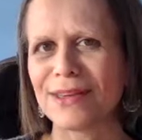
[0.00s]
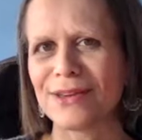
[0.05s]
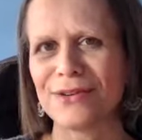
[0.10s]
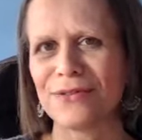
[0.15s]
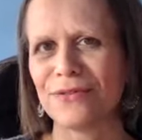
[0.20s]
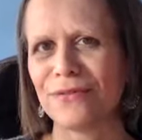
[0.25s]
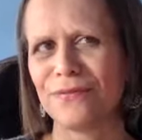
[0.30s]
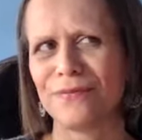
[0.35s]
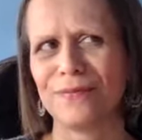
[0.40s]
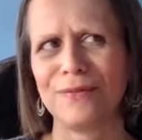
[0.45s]

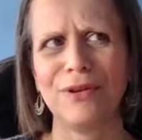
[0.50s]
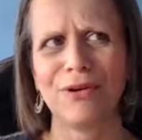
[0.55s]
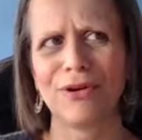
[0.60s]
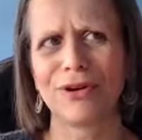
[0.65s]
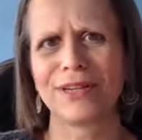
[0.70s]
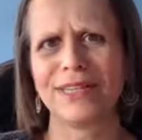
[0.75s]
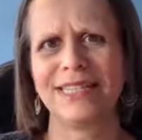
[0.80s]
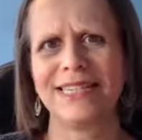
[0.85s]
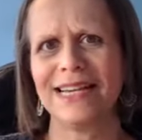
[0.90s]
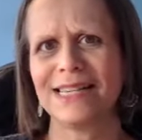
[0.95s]
you
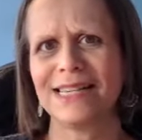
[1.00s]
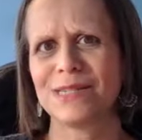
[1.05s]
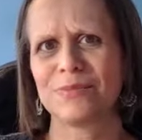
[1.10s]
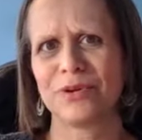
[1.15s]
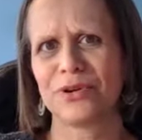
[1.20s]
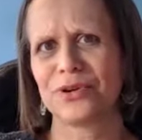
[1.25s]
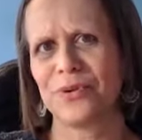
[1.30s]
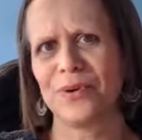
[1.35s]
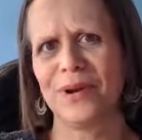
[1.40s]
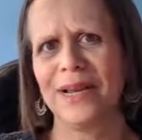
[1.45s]
look
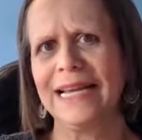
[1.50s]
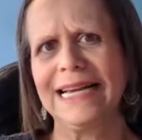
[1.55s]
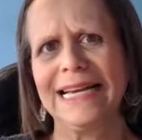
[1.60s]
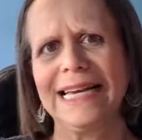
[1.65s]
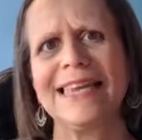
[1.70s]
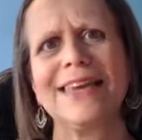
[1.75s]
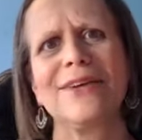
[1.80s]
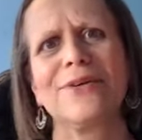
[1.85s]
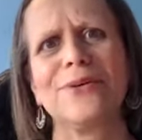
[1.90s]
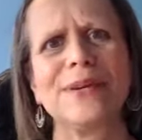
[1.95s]
desperate or
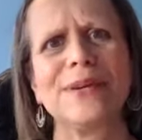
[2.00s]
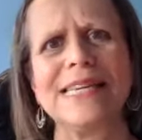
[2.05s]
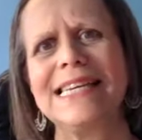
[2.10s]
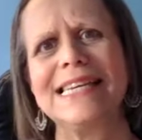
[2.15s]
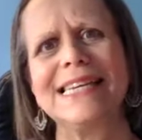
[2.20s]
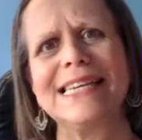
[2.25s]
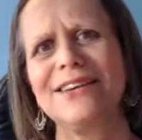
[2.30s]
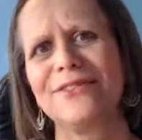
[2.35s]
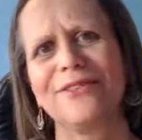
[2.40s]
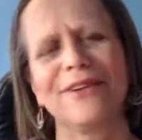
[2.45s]
clingy or
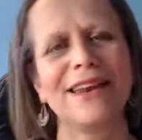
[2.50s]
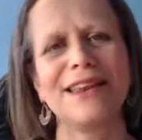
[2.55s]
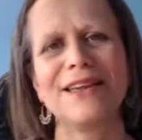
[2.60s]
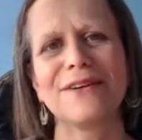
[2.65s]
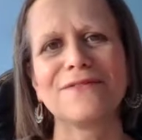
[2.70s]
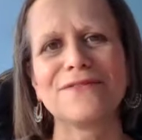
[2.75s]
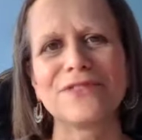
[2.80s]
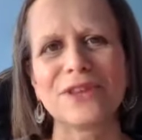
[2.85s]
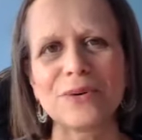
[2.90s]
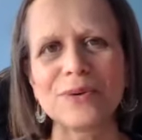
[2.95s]
needy or any
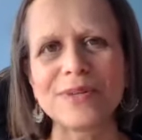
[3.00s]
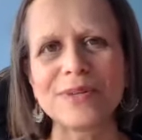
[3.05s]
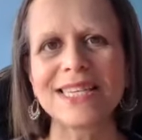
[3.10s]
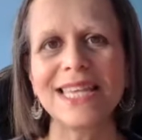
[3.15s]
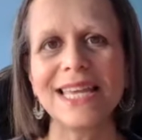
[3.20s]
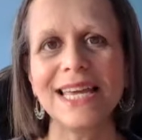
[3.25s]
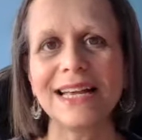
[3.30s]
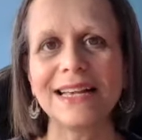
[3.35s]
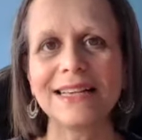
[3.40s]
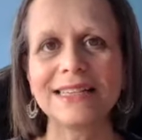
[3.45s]
of those
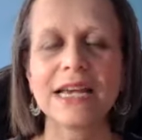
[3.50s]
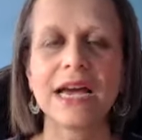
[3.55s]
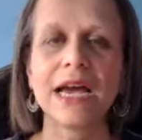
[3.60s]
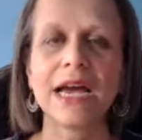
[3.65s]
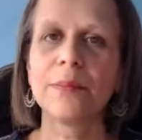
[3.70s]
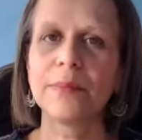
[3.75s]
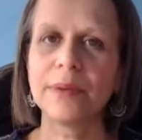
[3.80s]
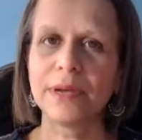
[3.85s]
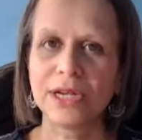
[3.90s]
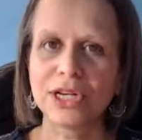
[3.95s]
things,
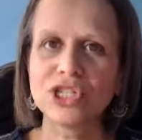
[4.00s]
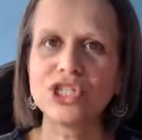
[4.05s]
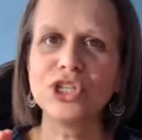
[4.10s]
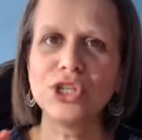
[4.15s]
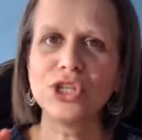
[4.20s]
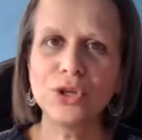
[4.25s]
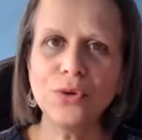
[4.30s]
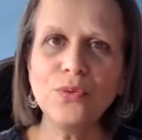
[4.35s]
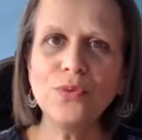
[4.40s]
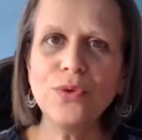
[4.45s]
because
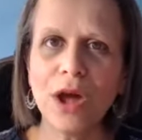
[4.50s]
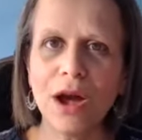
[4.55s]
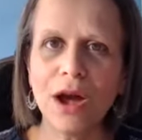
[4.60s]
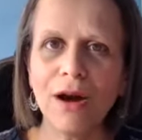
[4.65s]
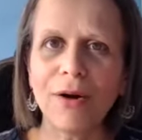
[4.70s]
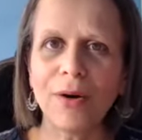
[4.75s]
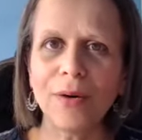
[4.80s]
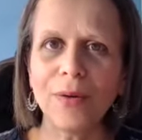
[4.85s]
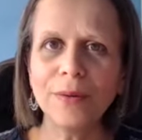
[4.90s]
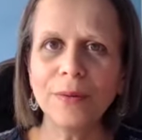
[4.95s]
you
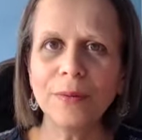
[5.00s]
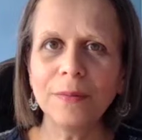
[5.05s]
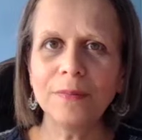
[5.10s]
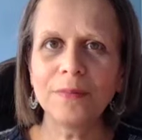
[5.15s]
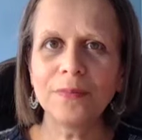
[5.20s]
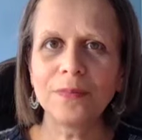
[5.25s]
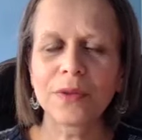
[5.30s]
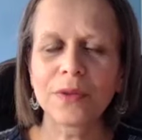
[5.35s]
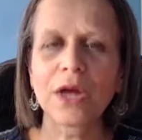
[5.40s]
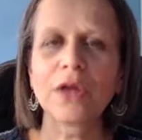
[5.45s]
know
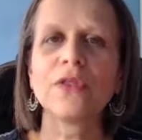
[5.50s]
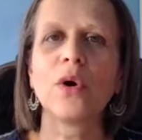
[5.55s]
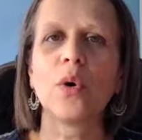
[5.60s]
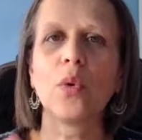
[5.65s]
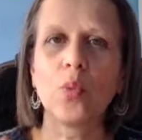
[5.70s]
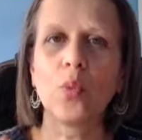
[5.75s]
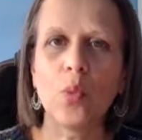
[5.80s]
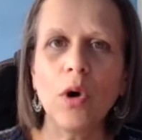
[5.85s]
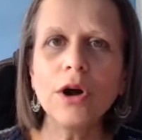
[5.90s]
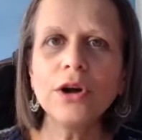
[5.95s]
that
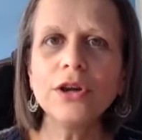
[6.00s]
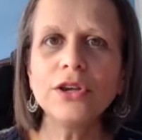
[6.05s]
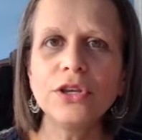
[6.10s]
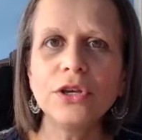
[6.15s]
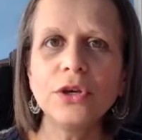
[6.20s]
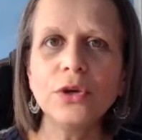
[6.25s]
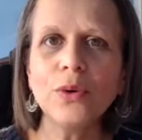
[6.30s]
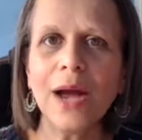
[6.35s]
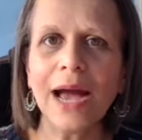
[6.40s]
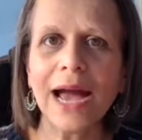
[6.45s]
what
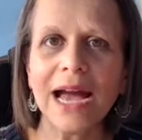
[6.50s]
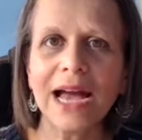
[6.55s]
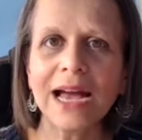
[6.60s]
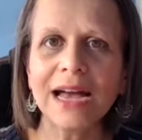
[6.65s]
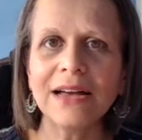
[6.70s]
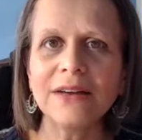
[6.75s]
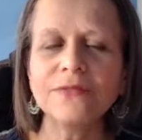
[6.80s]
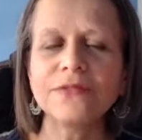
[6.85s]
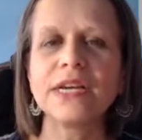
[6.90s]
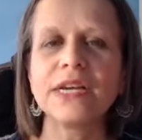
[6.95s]
you
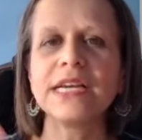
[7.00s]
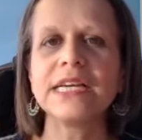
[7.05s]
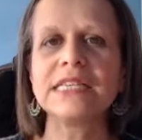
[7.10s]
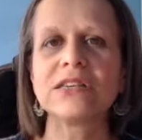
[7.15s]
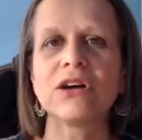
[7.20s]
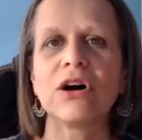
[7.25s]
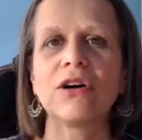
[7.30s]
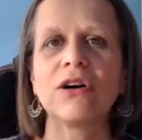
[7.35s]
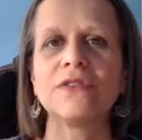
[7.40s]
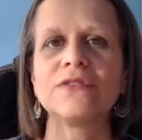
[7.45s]
have
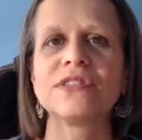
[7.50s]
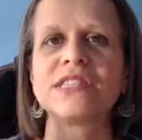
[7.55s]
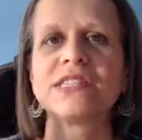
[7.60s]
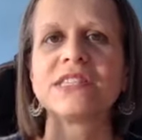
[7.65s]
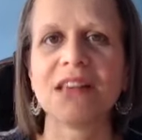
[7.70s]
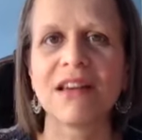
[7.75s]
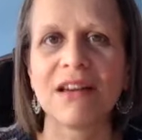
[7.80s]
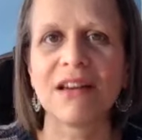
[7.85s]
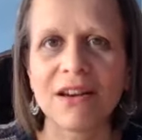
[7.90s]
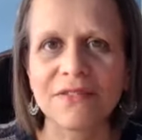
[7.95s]
is of
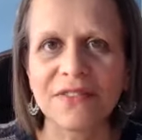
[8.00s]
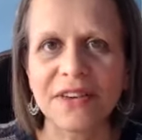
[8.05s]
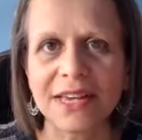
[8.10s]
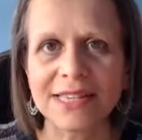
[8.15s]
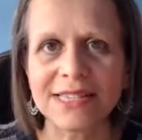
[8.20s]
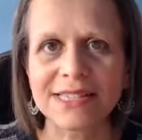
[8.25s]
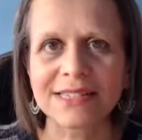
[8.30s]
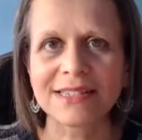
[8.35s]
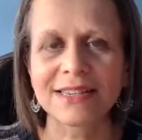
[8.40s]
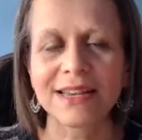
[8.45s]

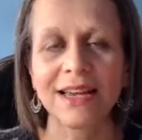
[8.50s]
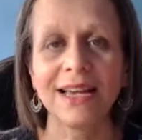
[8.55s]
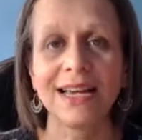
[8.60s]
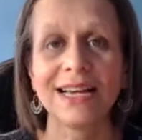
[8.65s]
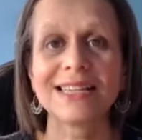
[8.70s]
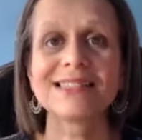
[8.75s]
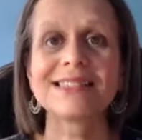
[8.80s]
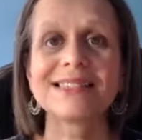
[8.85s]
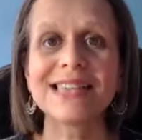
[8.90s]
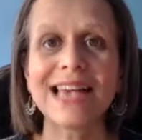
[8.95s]
service.
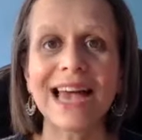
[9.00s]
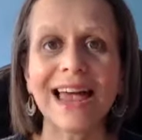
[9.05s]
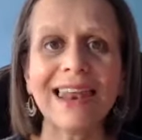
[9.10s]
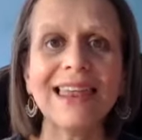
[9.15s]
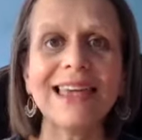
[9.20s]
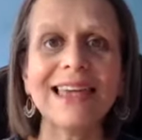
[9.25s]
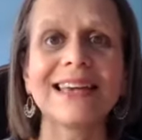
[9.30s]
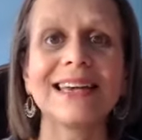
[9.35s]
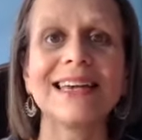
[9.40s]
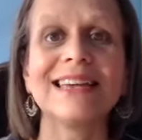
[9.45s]

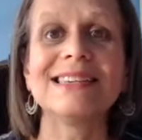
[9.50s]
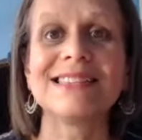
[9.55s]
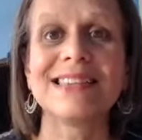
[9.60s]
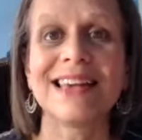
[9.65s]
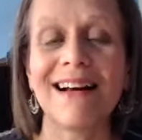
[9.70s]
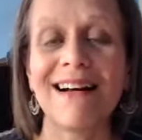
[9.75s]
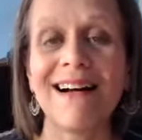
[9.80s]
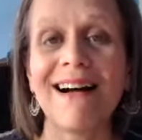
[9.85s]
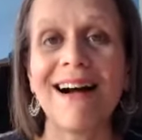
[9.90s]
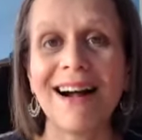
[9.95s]
Selling is
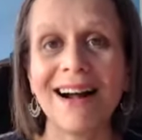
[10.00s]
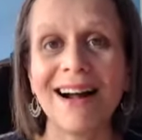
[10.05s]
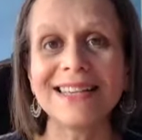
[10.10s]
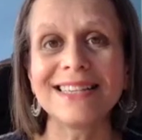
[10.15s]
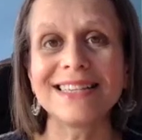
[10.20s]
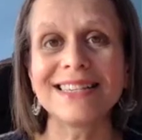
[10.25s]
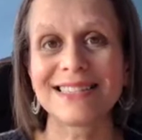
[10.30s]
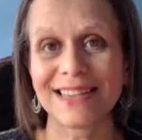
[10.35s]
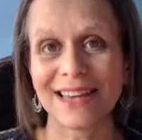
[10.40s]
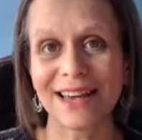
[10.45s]
a
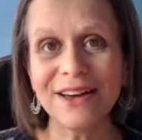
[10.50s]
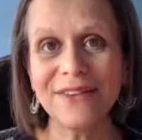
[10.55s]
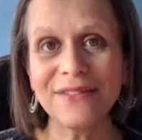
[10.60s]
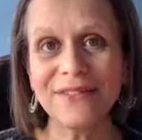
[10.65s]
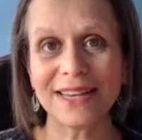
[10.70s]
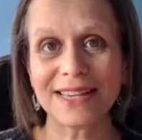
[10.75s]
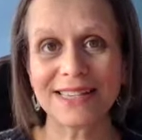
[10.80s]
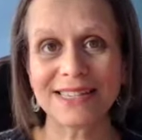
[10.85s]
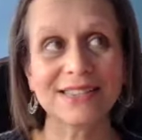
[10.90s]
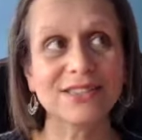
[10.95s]
high
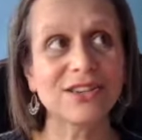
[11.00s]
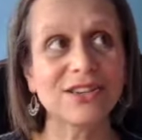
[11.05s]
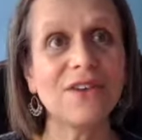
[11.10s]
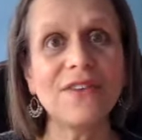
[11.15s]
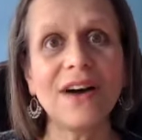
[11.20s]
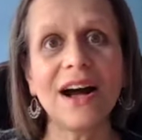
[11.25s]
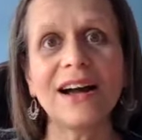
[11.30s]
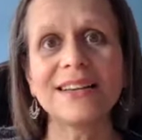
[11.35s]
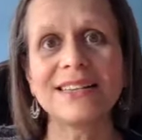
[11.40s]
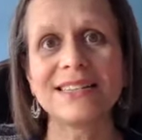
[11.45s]
service, it's
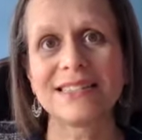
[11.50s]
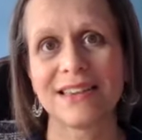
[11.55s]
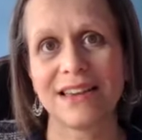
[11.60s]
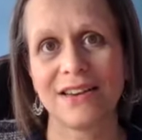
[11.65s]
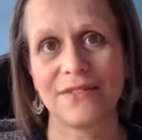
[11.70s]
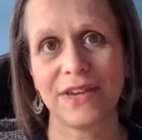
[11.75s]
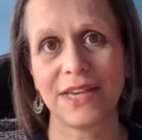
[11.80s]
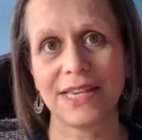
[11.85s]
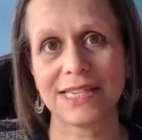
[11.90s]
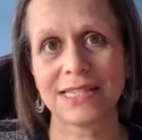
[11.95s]
of high
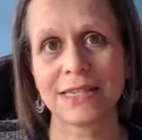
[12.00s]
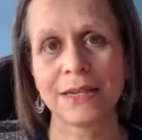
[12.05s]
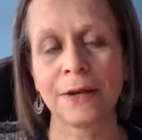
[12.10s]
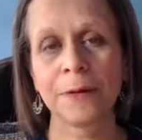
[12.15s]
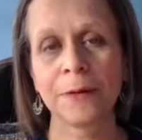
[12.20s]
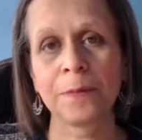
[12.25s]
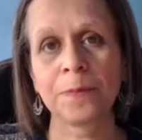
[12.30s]
service,